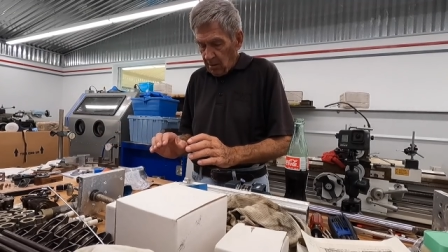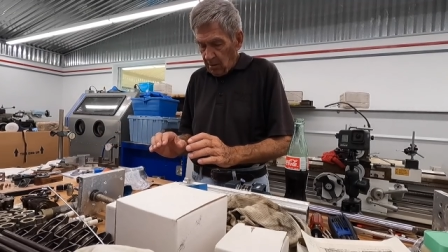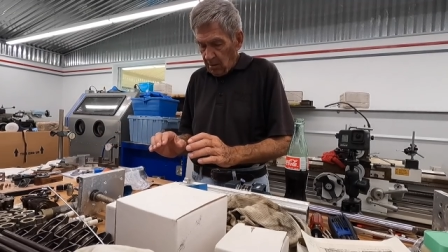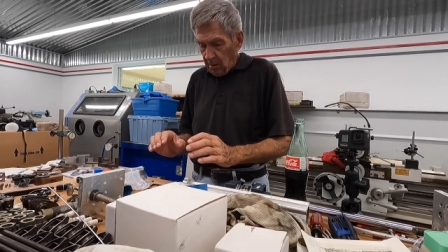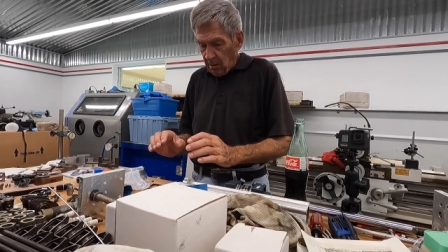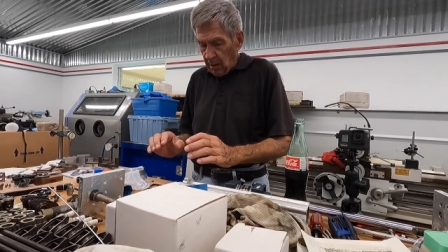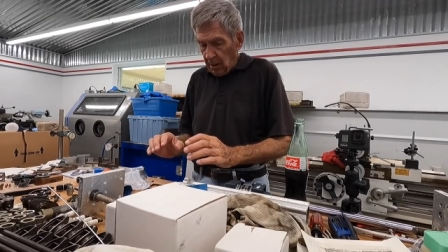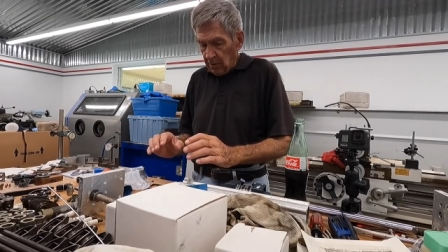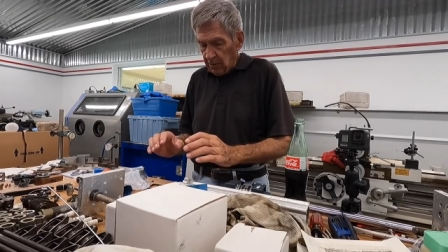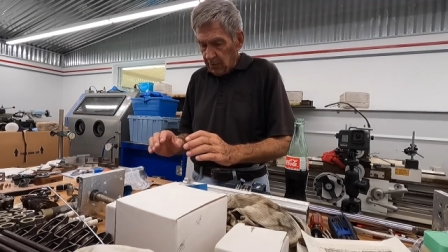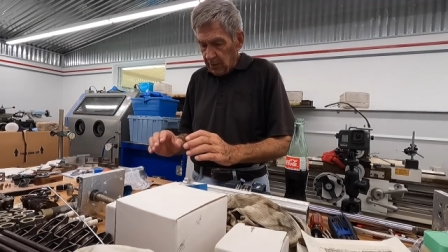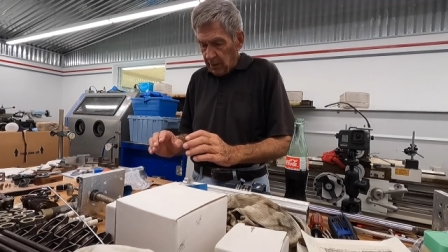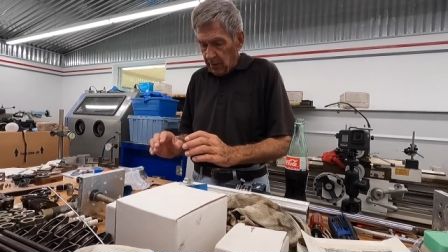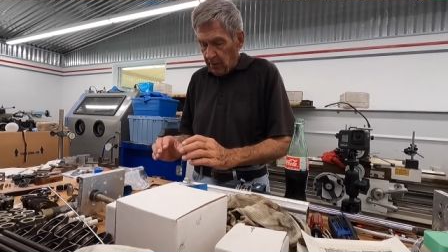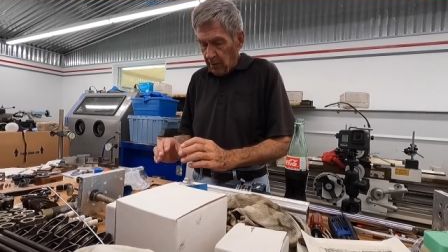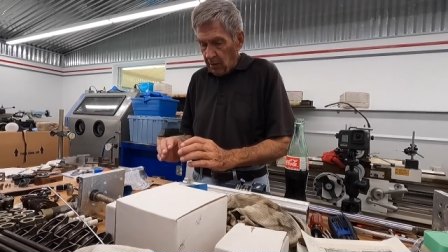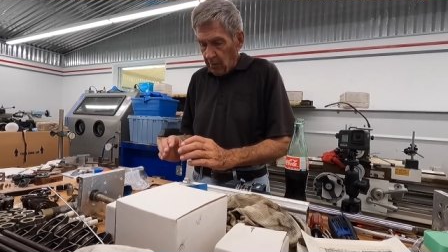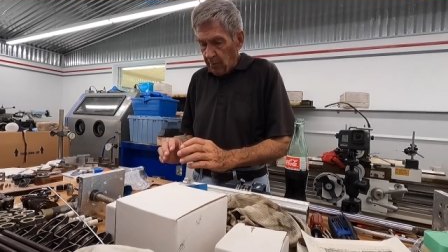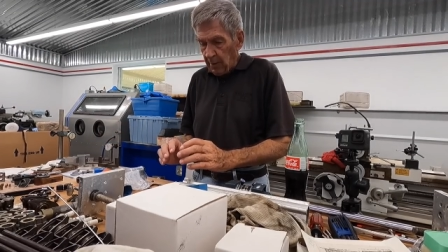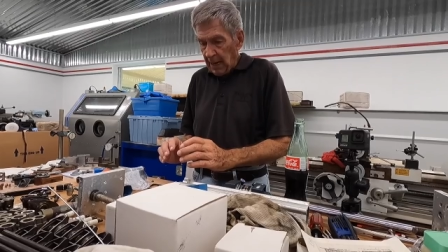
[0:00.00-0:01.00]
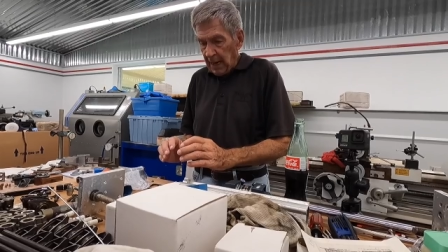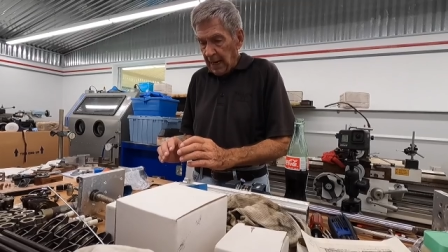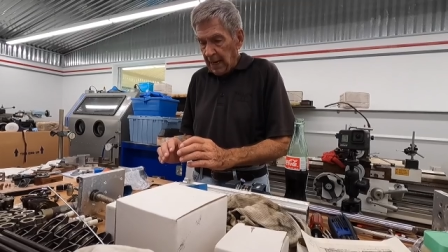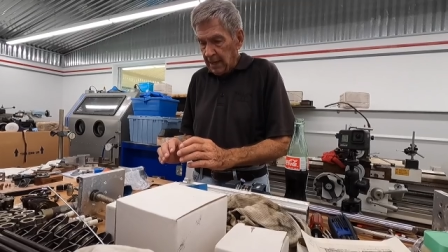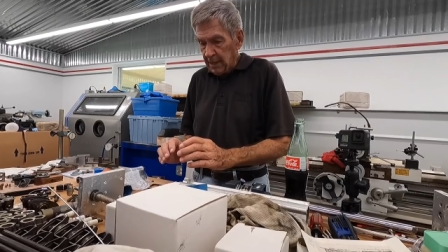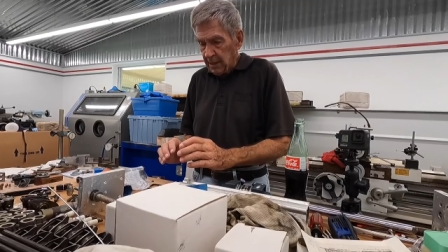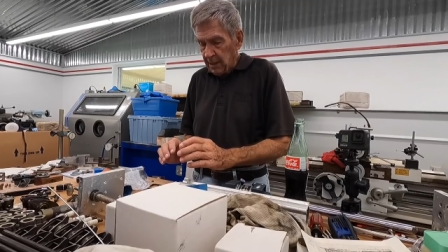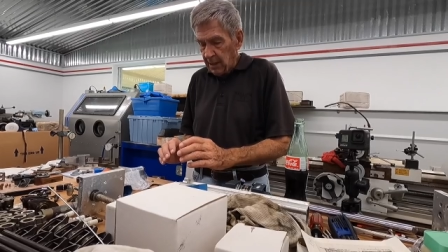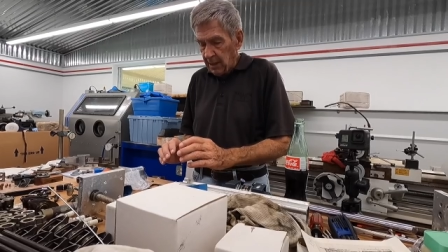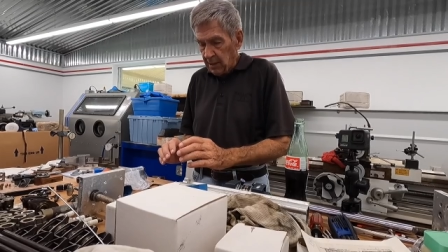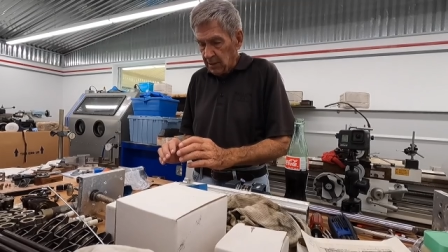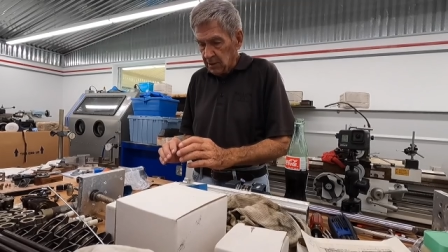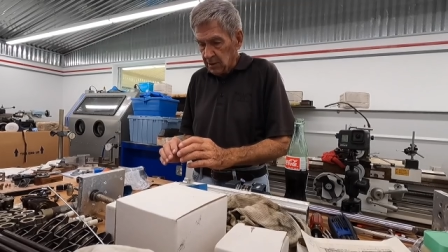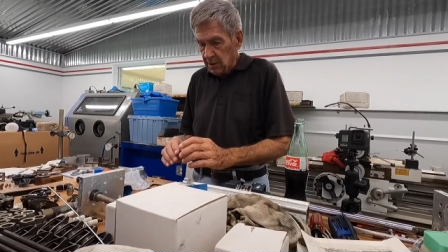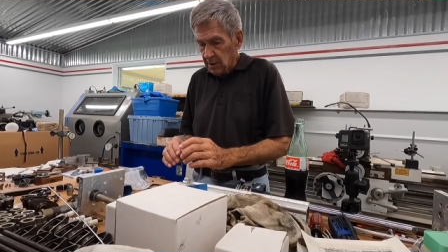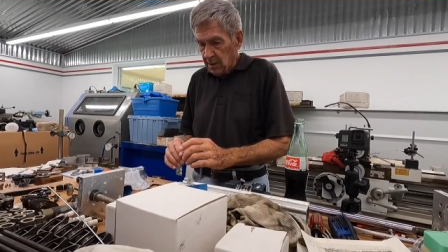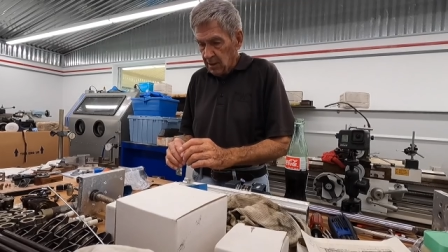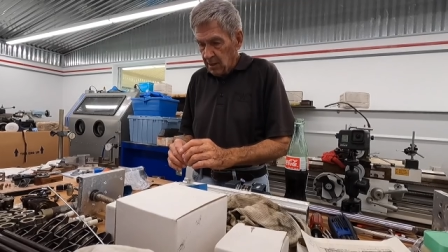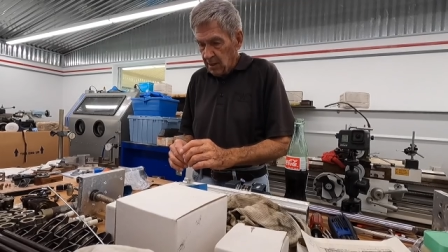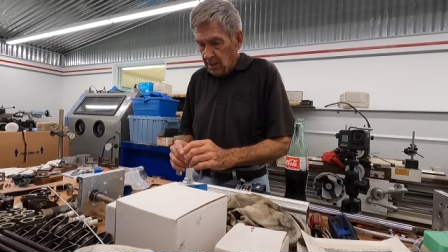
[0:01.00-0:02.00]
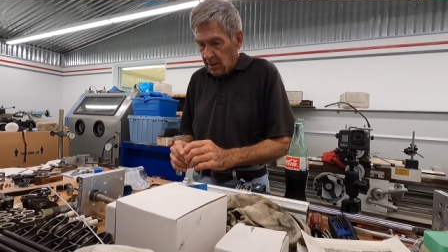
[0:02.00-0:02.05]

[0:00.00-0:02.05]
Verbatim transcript: uh, alternator all behind the engine.